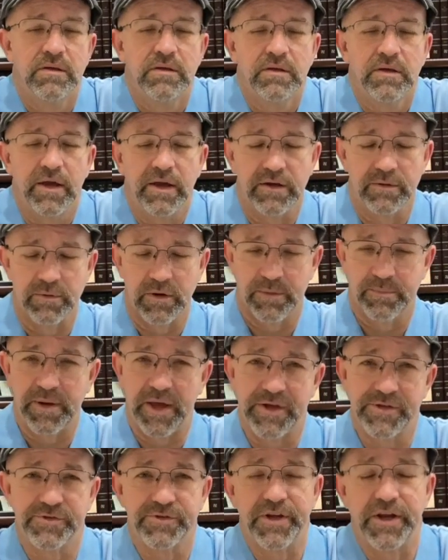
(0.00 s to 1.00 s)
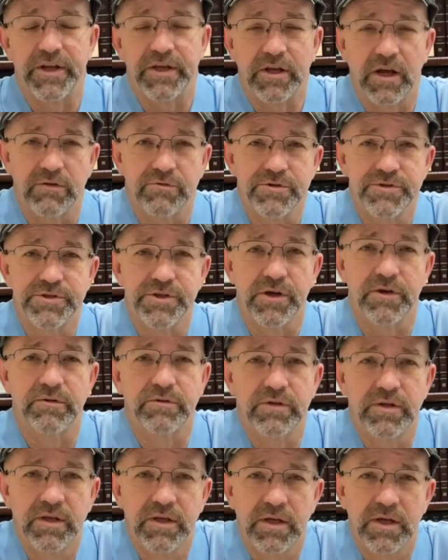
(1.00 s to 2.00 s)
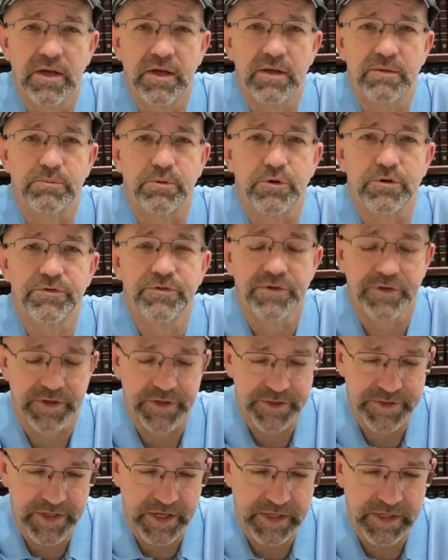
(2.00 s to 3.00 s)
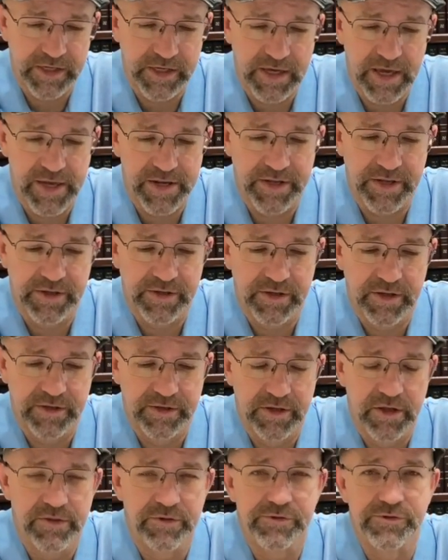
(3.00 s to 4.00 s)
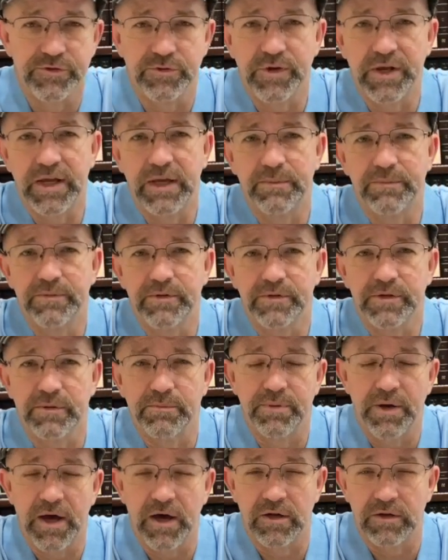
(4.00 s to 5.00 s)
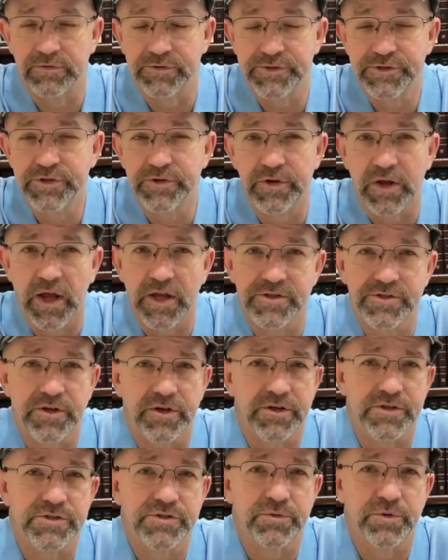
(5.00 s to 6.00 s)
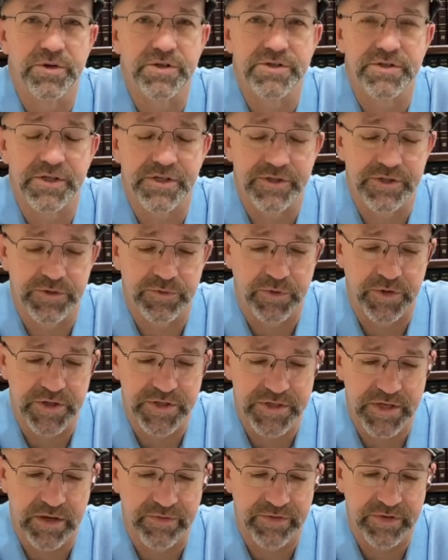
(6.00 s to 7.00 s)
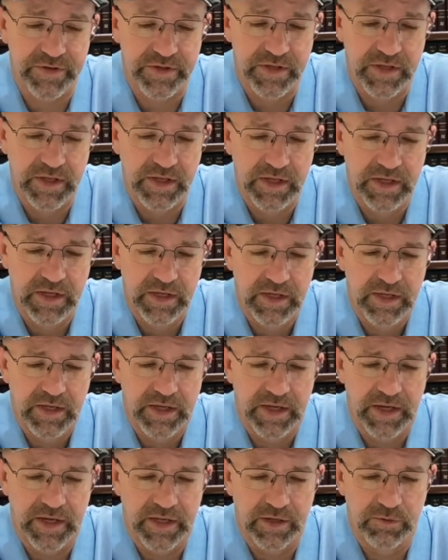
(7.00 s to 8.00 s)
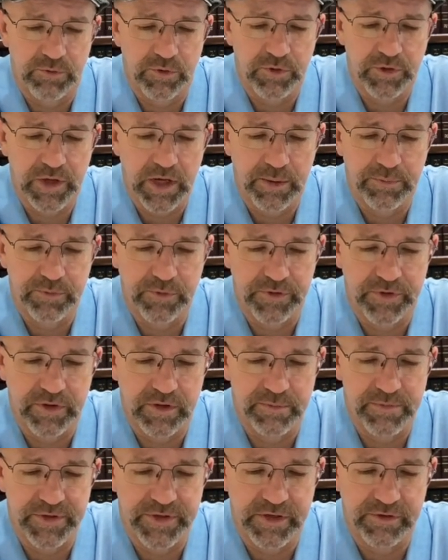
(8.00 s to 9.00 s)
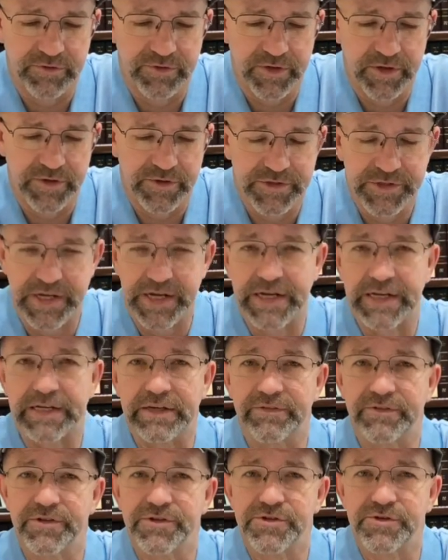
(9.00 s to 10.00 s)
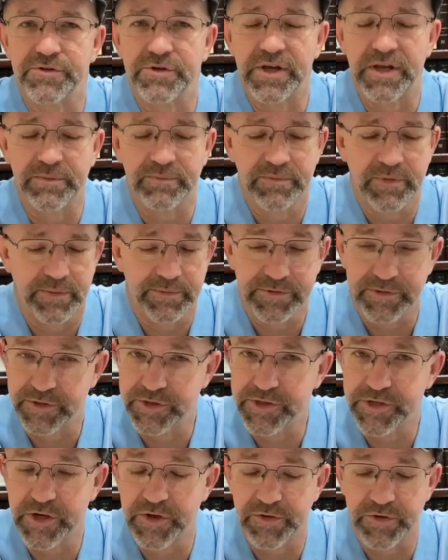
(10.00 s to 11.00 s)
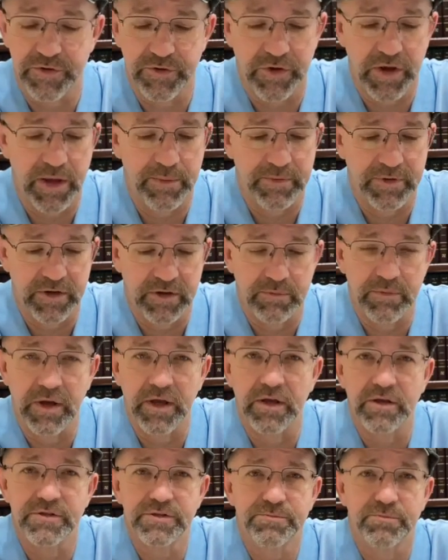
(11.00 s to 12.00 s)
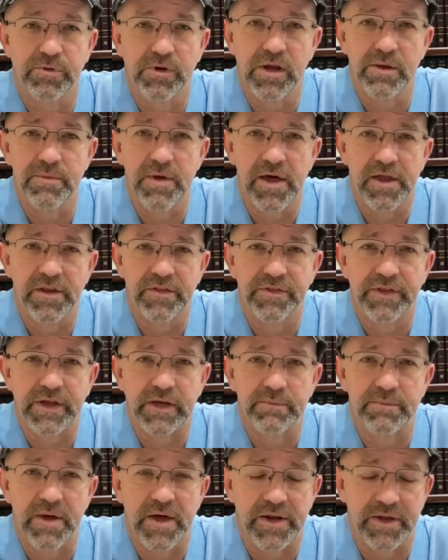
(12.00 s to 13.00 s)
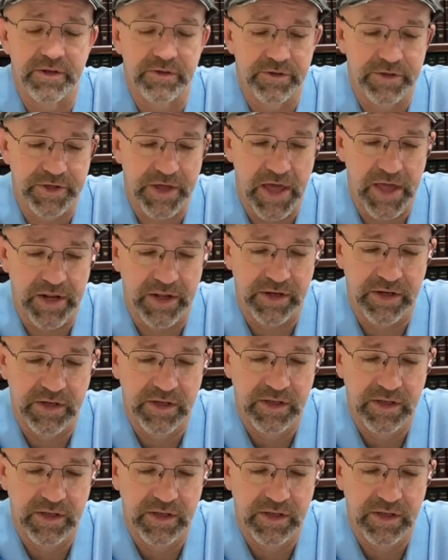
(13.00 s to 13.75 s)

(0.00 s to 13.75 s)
Hey everybody, Pastor Dana Coverstone, Burkesville, Kentucky. Had another dream that compiled over two nights, August 26th and 27th. And I woke up with a little bit different understanding of this dream. I'm just going to share the dream and let everybody else pray about it, think about it, look at it.